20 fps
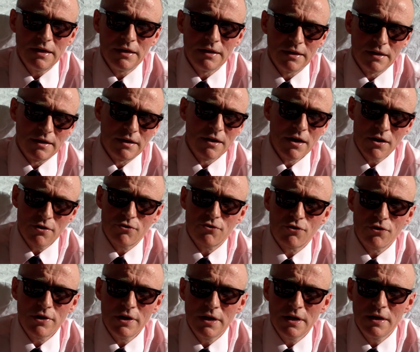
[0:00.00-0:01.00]
in the
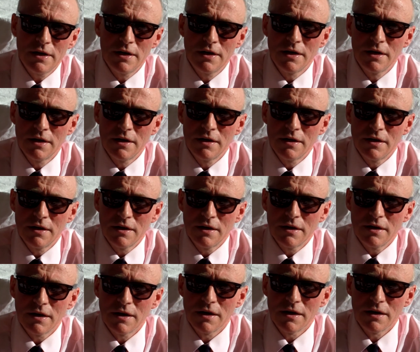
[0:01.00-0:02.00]
country,
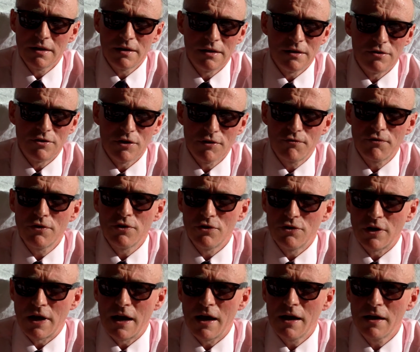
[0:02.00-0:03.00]
the
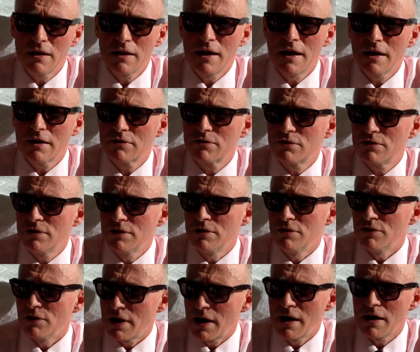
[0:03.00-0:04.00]
different dialects
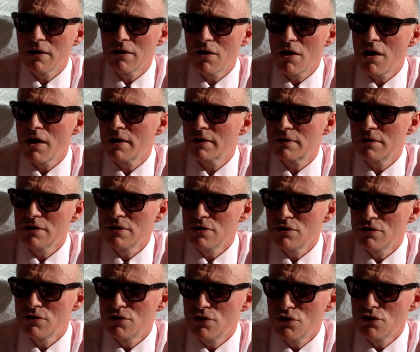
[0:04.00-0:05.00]
and dialogue that
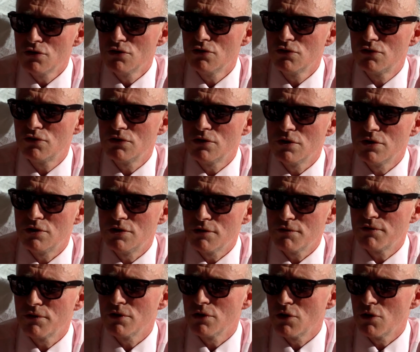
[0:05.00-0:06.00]
you use in the
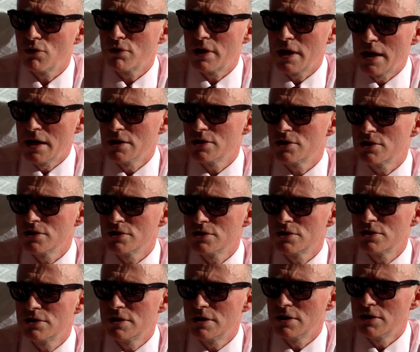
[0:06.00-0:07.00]
different
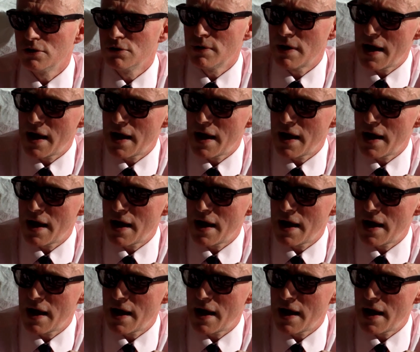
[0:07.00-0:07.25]
locations that